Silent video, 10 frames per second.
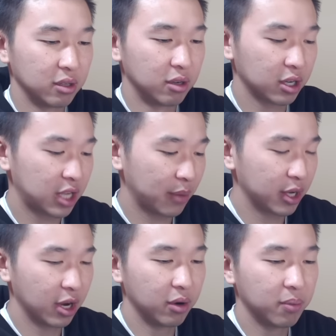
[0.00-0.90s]
Long time
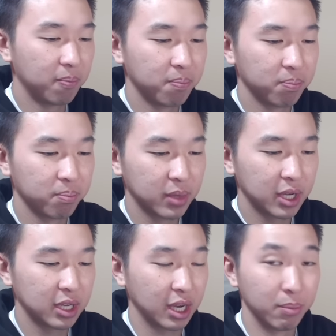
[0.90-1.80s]
ago,
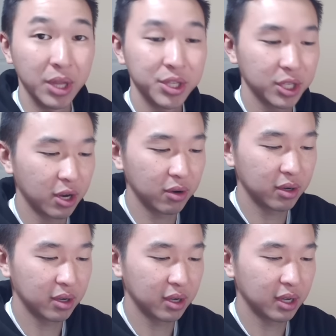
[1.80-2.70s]
like months ago,
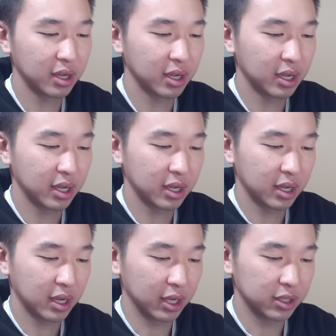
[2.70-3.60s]

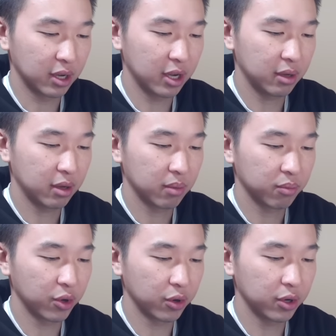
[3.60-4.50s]
I saw it,
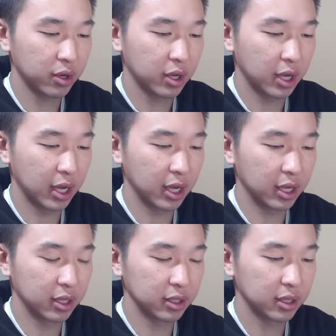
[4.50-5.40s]
pre-ordered,
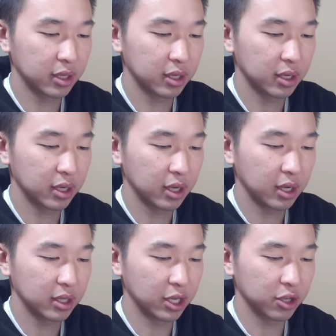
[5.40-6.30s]
and
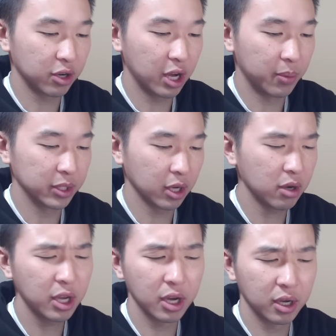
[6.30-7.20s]
then it showed up. I was like, oh
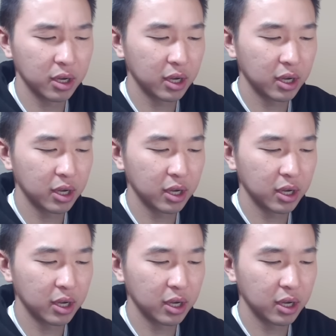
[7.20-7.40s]
yeah.